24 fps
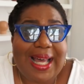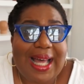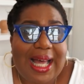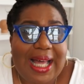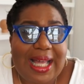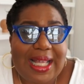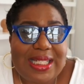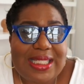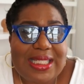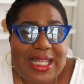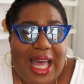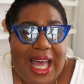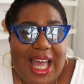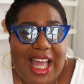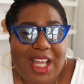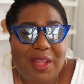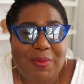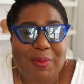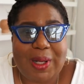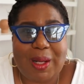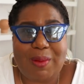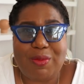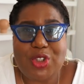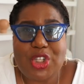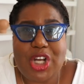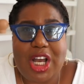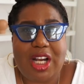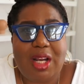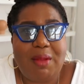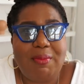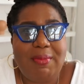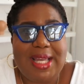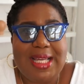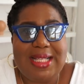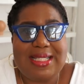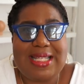contact, but I'm trying
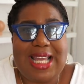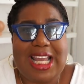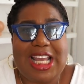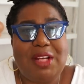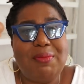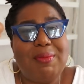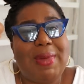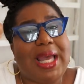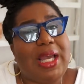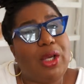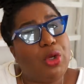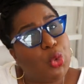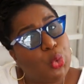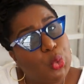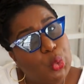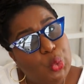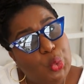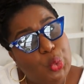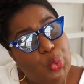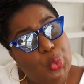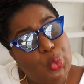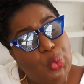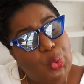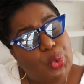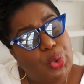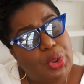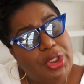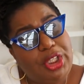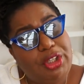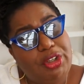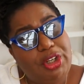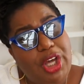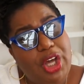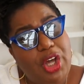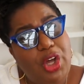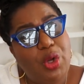to maintain my cool,
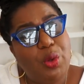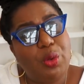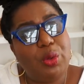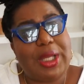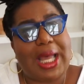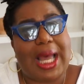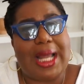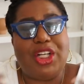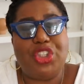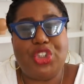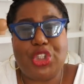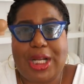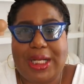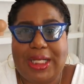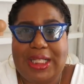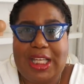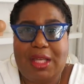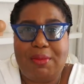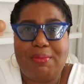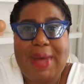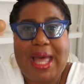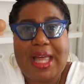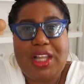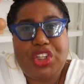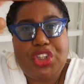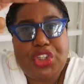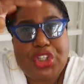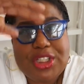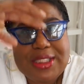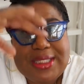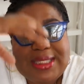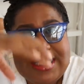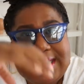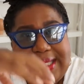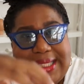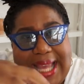you know, kind of trying to keep my
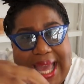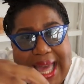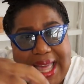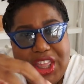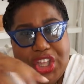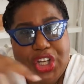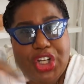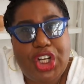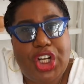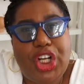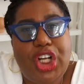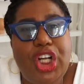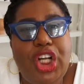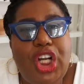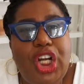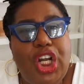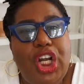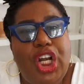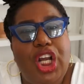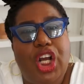look together,